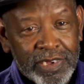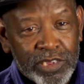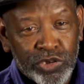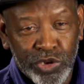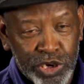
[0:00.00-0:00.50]

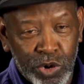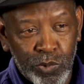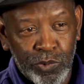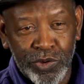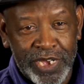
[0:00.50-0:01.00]
So you
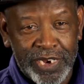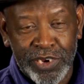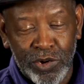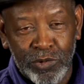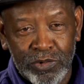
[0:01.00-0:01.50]
don't get in
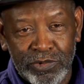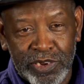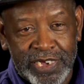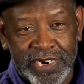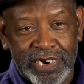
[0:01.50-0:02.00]

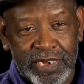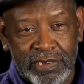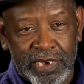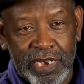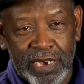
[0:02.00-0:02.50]
a
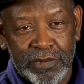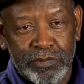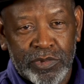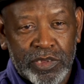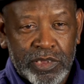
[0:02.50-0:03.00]
jam.
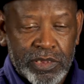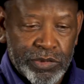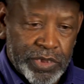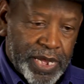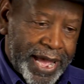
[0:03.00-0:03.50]

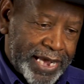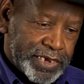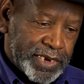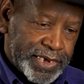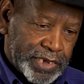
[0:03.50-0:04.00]
So the
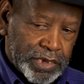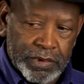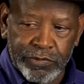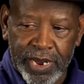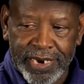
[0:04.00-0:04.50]
action is
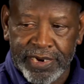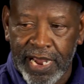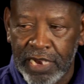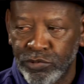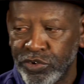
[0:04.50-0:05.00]
to
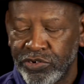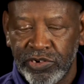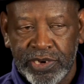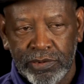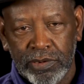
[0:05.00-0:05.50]
recognize what you're
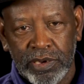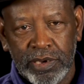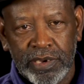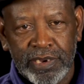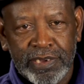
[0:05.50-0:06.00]

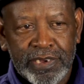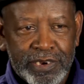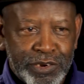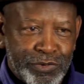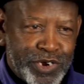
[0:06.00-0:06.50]
doing.
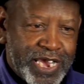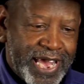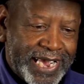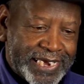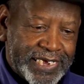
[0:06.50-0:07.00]
The
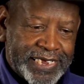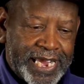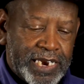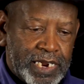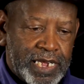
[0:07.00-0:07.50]
react is
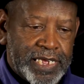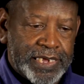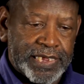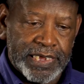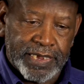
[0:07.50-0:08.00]
it
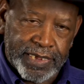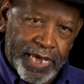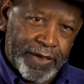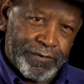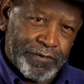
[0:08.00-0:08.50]

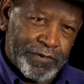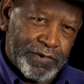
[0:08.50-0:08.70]
safe?